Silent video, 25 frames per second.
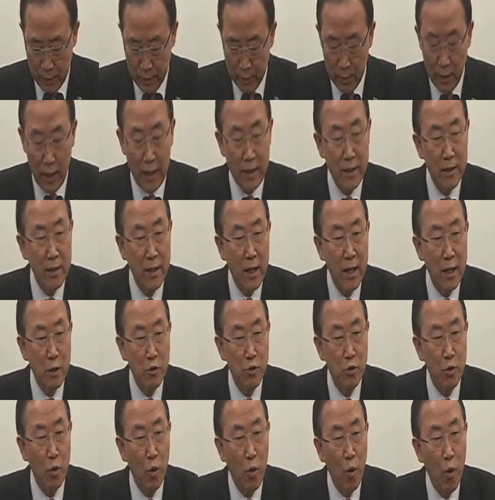I
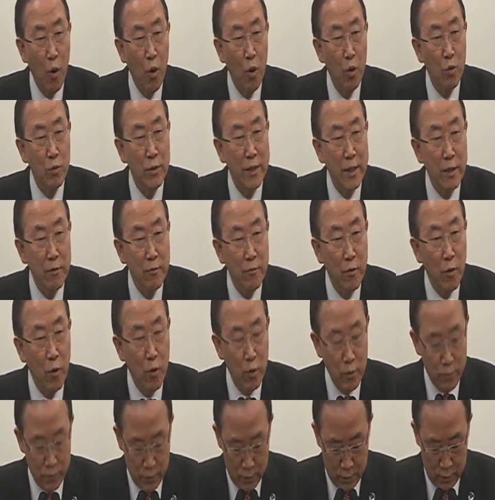encourage all
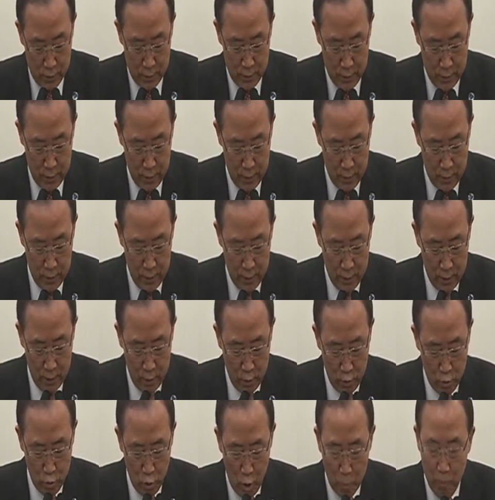involved
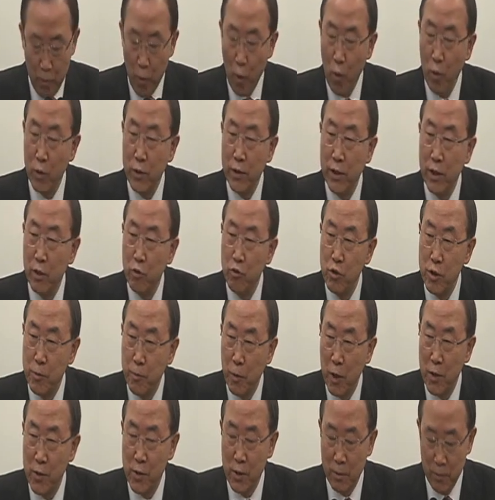to uphold their
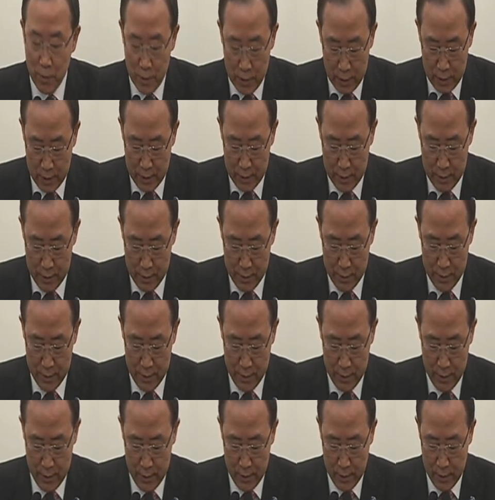responsibilities
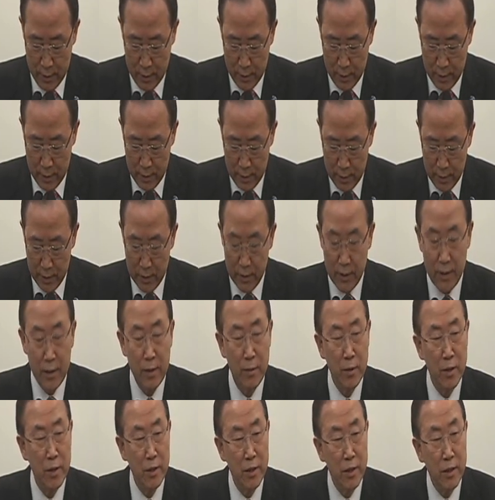
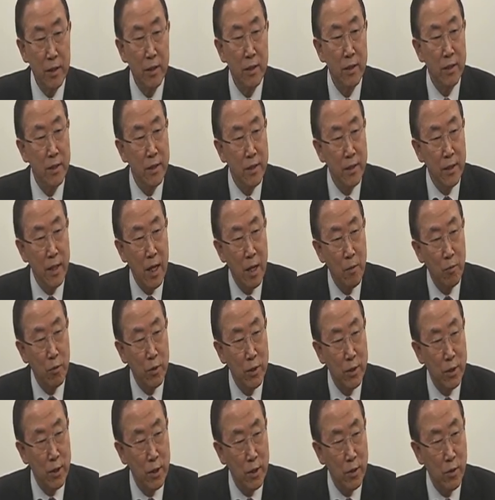in
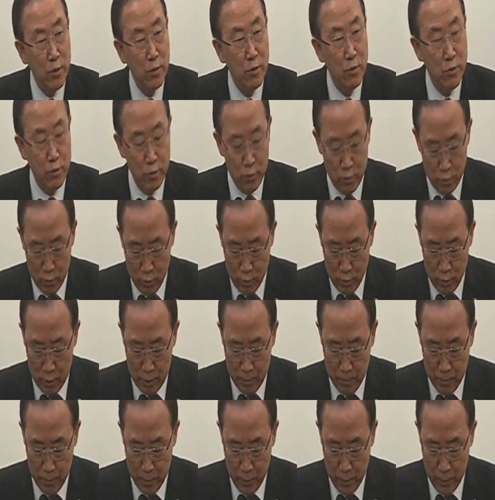enabling us
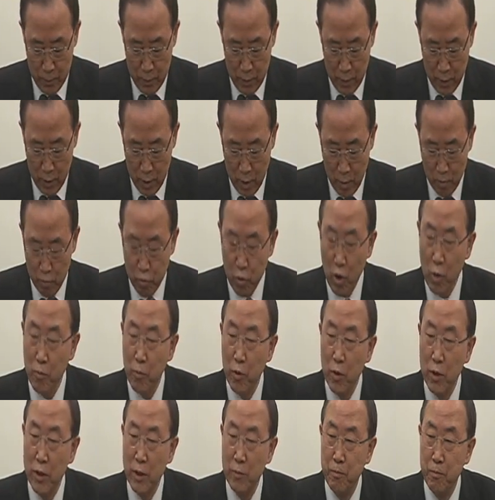to
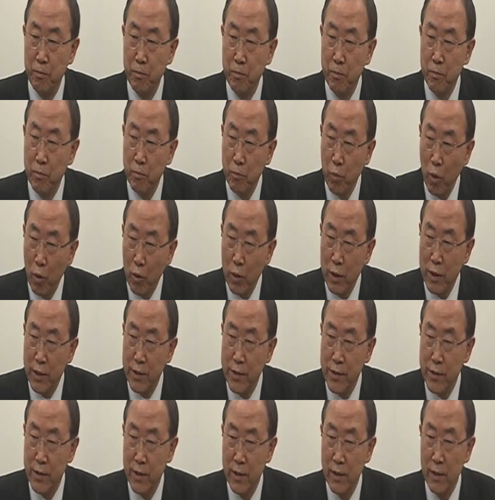properly
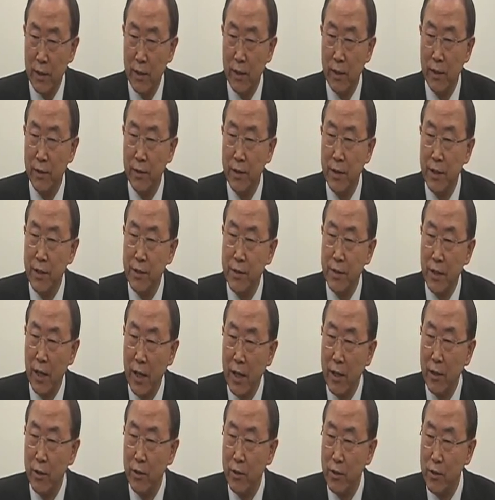police these
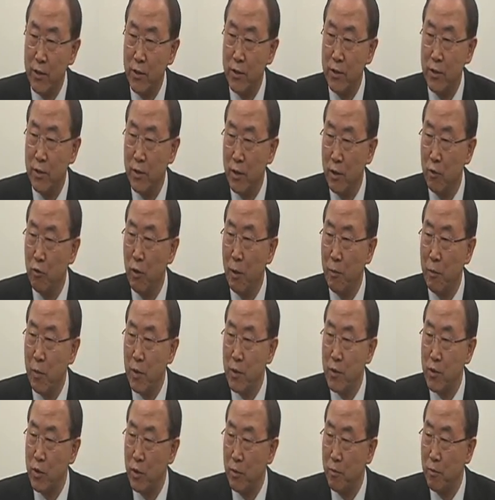heinous
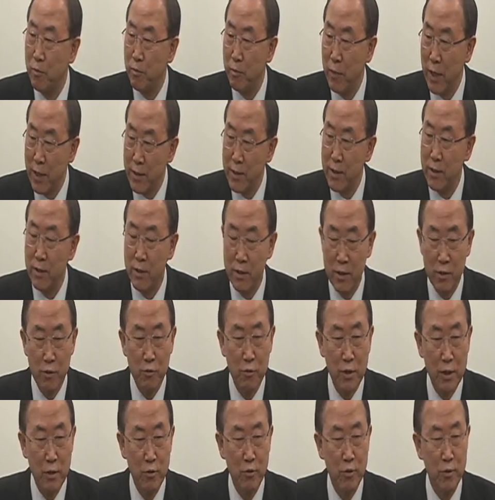weapons of mass
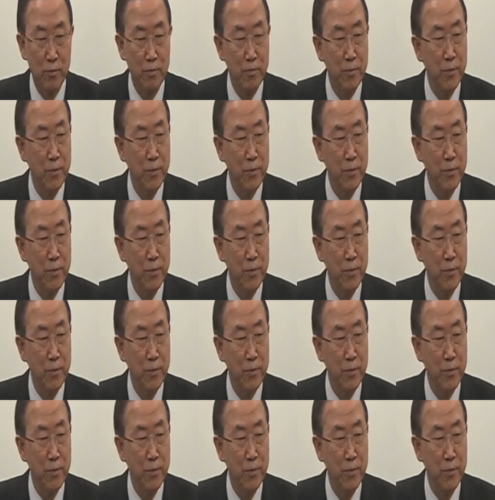destruction.